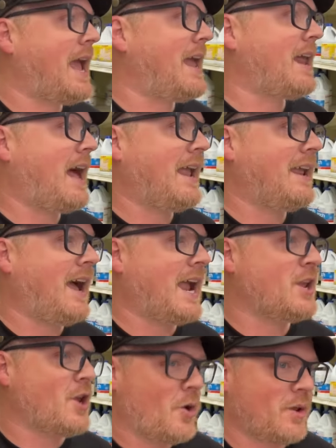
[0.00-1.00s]
And I, I
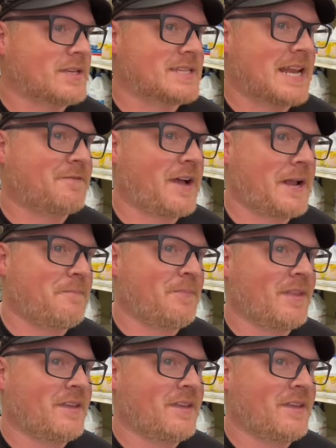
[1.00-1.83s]
notice that if I, if